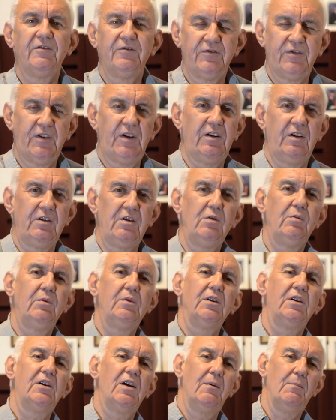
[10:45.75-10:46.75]
fun and you
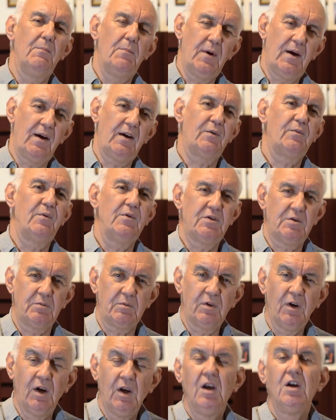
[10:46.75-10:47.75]
want to come back with
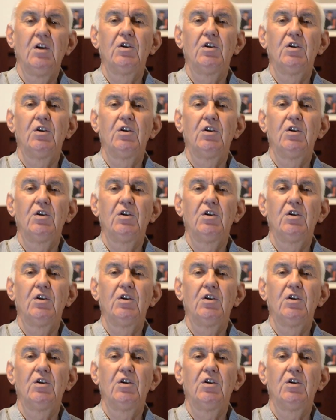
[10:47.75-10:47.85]
some